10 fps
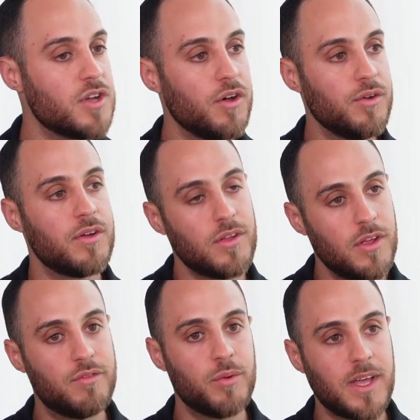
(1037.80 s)
So
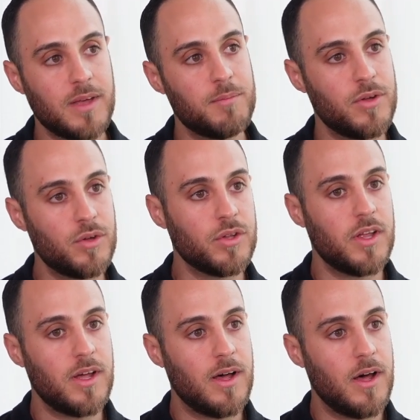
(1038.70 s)
if we can
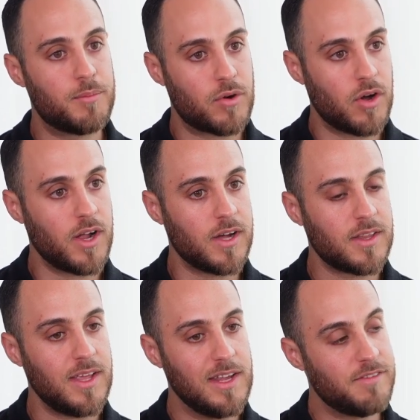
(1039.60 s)
build a
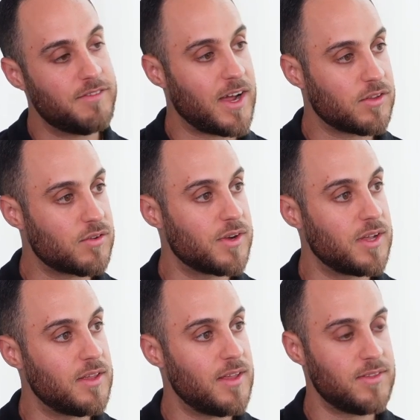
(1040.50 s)
product in a
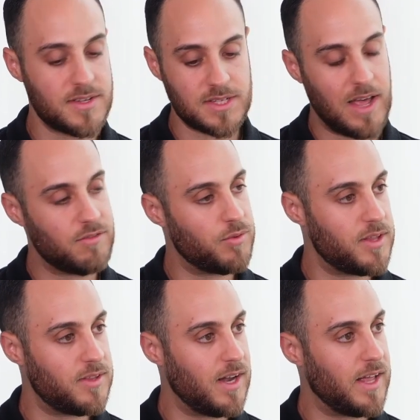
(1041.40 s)
factory that doesn't have
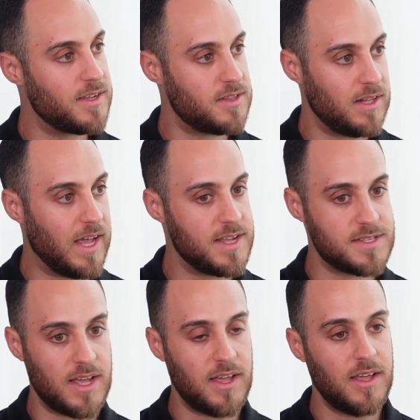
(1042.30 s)
weather
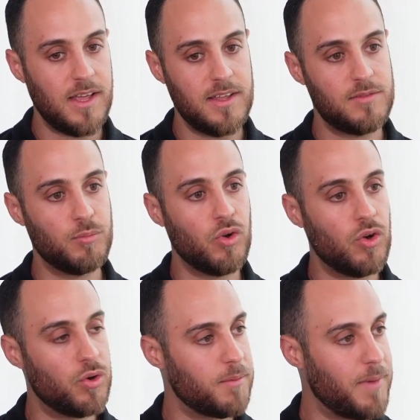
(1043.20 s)
delays, that is more
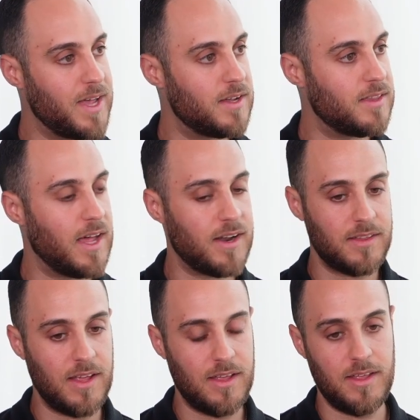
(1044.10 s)
automated, that
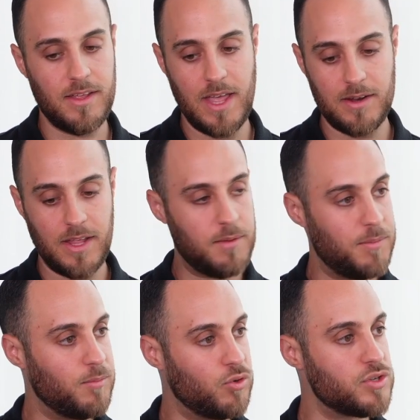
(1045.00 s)
it can
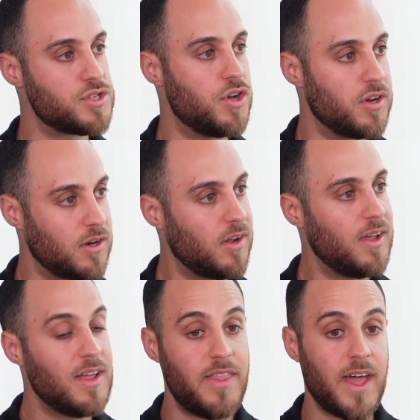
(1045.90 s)
be more certain,
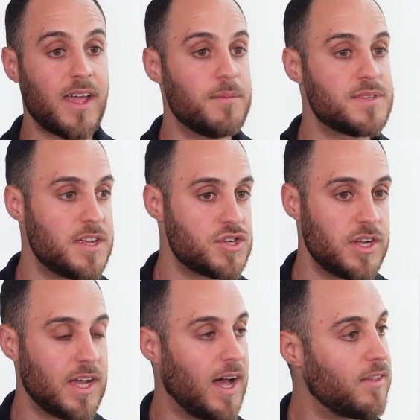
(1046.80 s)
that can
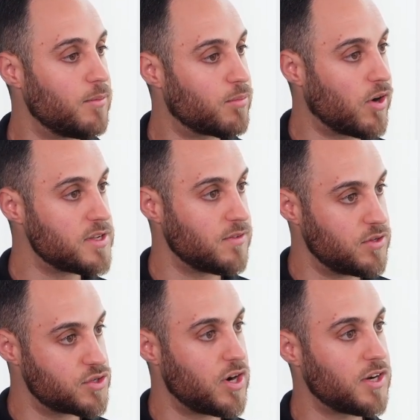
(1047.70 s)
potentially cut the price of
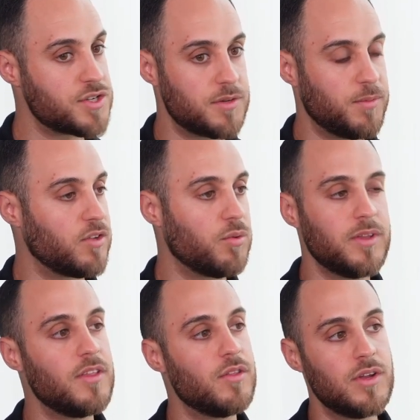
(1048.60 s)
construction by
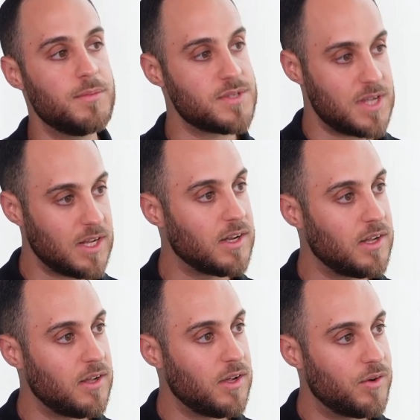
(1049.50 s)
20-30%,
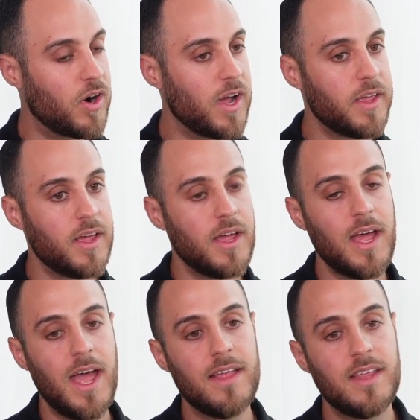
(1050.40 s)
right?
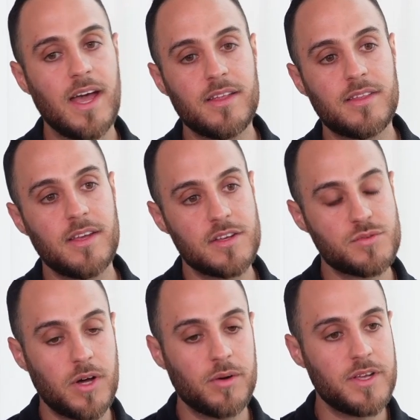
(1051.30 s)
And the other thing
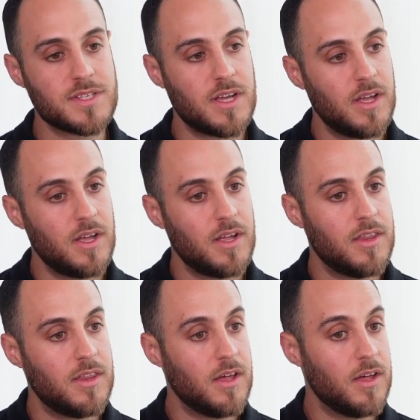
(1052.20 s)
as well is
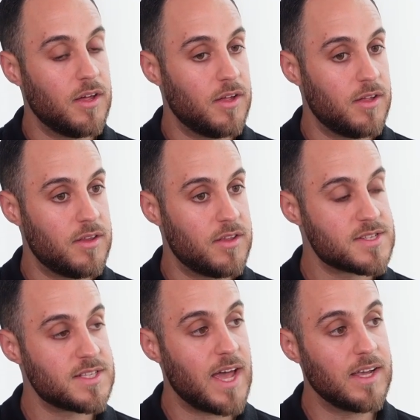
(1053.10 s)
the
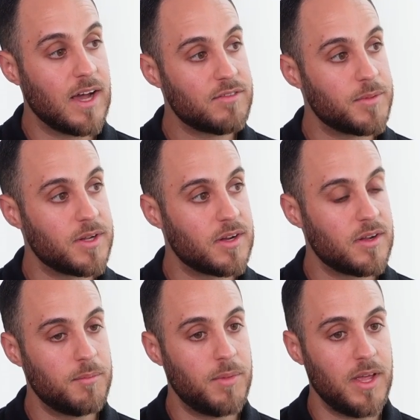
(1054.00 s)
state government
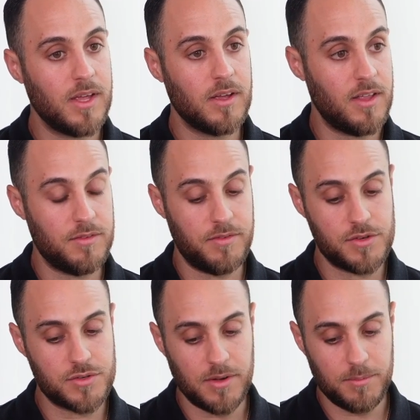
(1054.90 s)
and
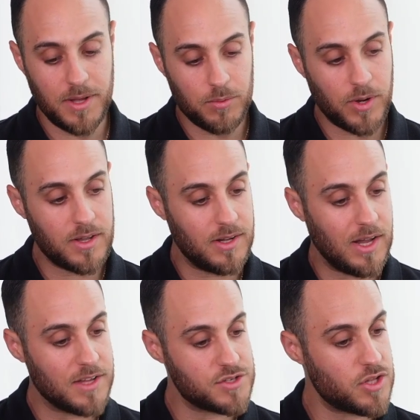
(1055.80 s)
federal government being one of the
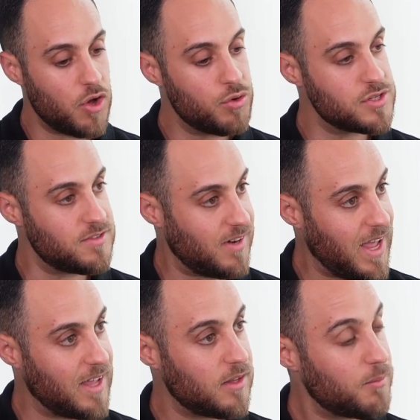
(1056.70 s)
largest owners of
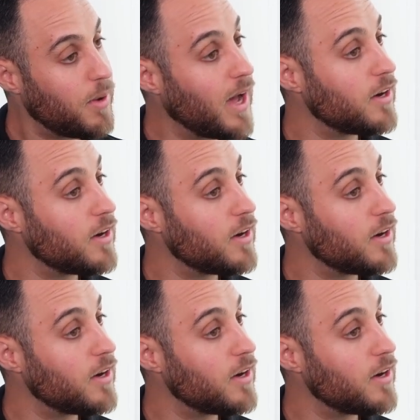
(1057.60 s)
land,